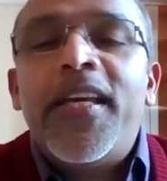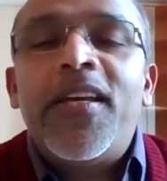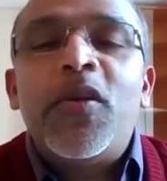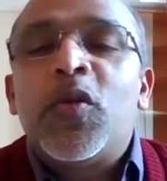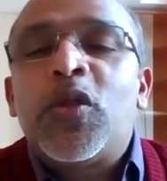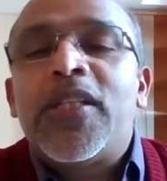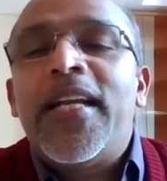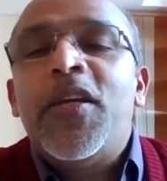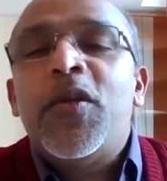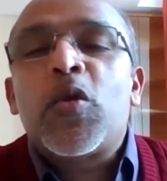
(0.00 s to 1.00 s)
we
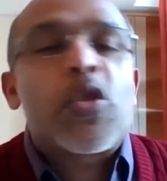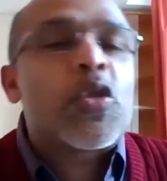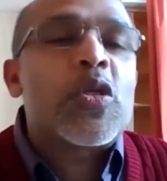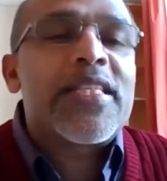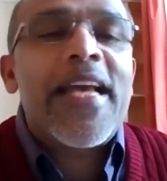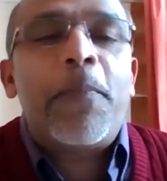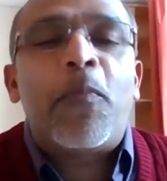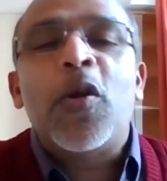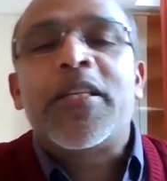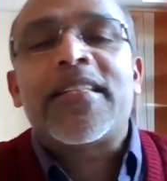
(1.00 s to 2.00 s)
usually used to say
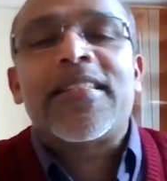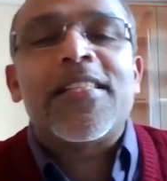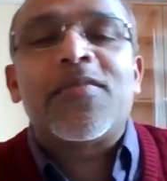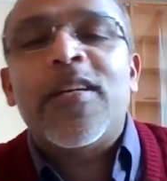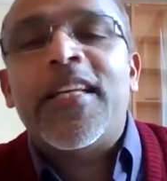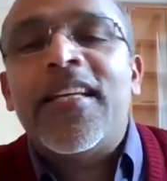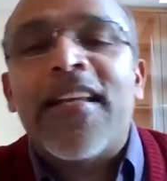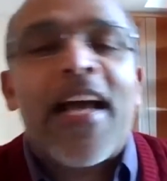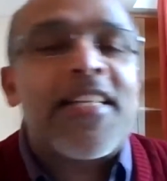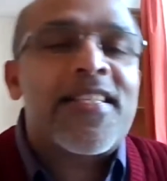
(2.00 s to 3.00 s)
politics is very
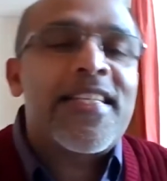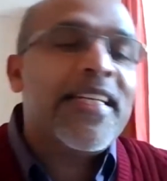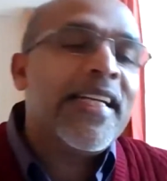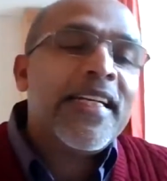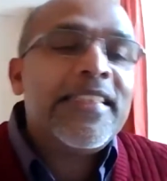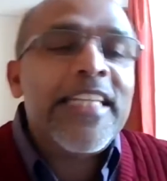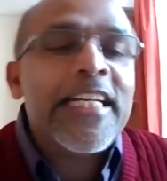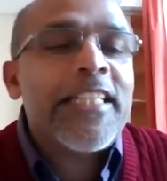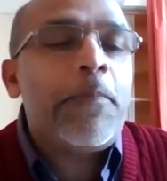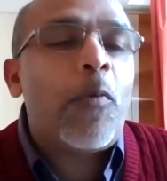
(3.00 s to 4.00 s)
nasty,
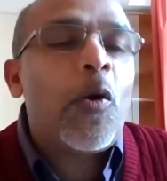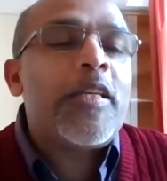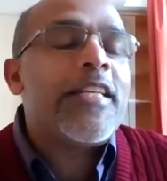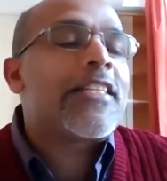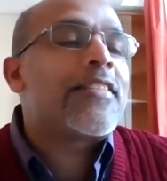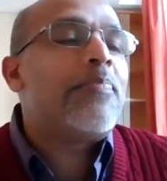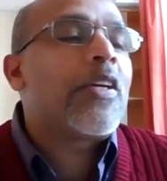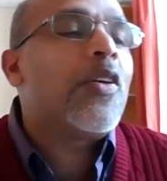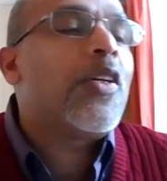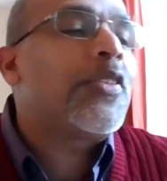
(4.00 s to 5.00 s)
dirty politics,
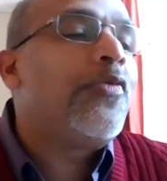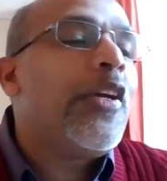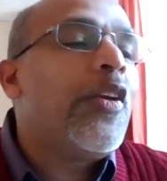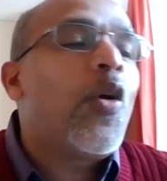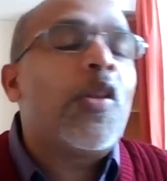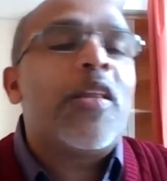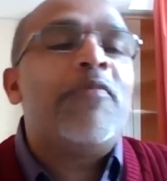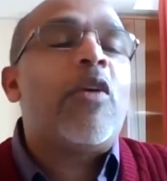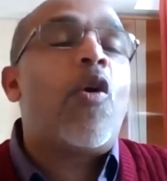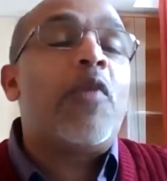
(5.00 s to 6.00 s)
because we know that
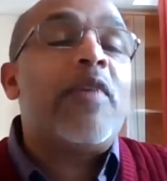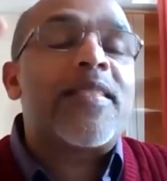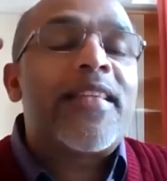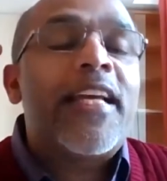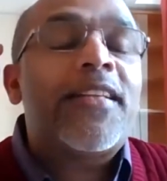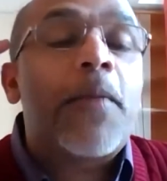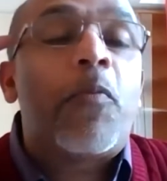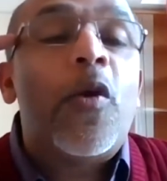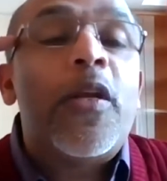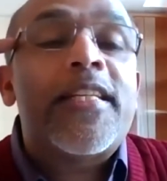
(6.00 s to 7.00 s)
we always think the
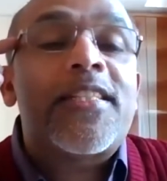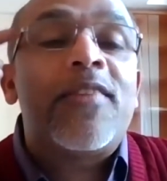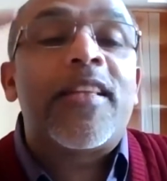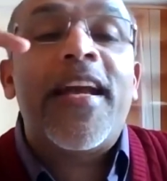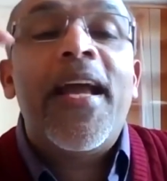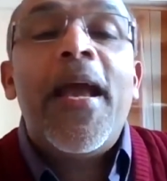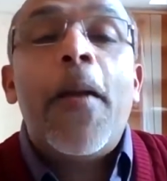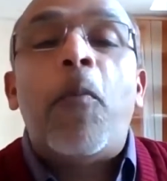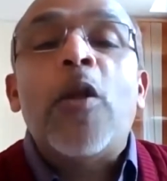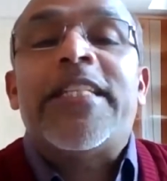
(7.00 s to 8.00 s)
politics with a
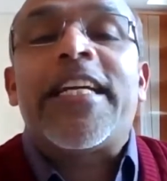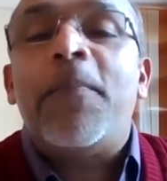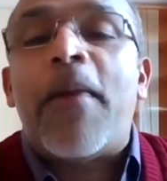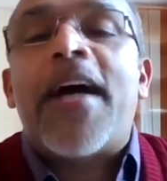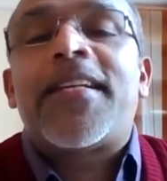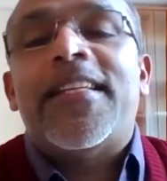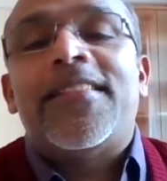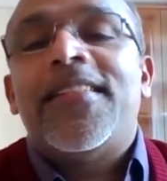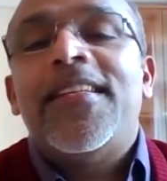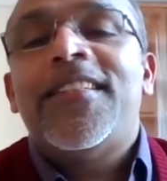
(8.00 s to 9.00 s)
political
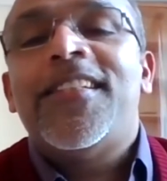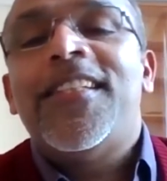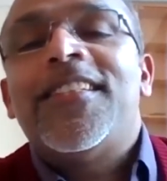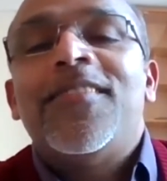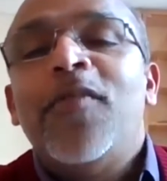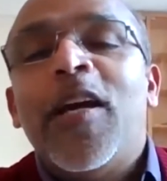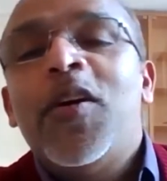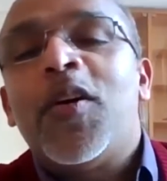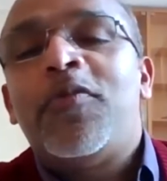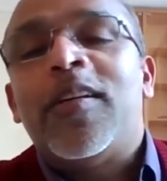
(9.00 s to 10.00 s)
parties, isn't it? Very
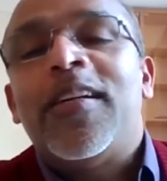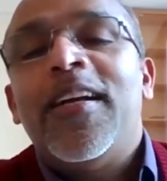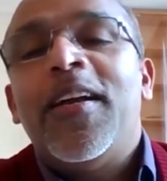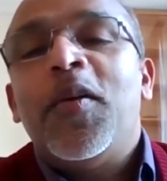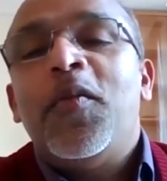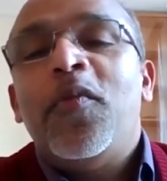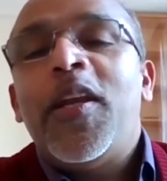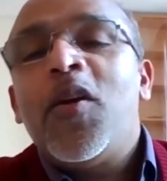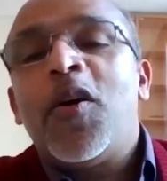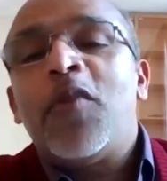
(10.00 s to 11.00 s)
often,
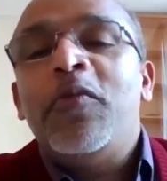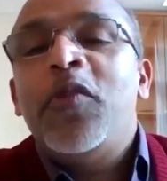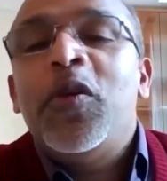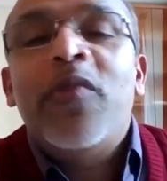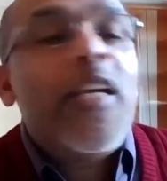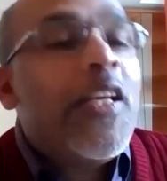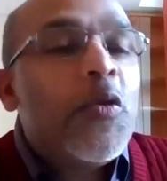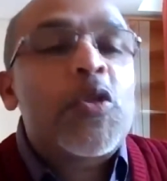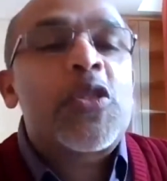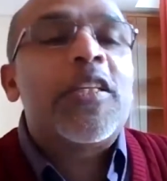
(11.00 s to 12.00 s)
very often we, we
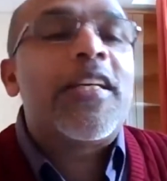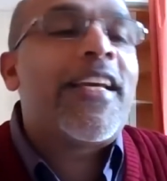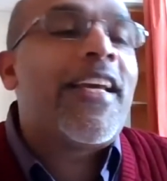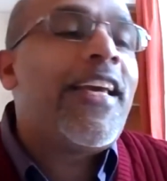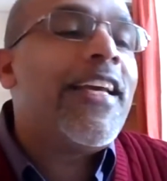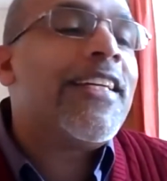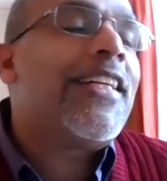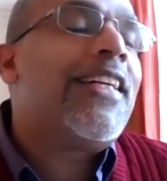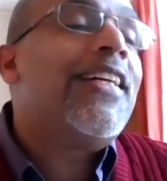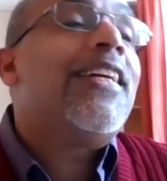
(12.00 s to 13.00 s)
used to
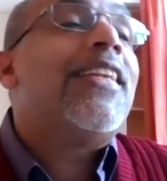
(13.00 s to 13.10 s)
hear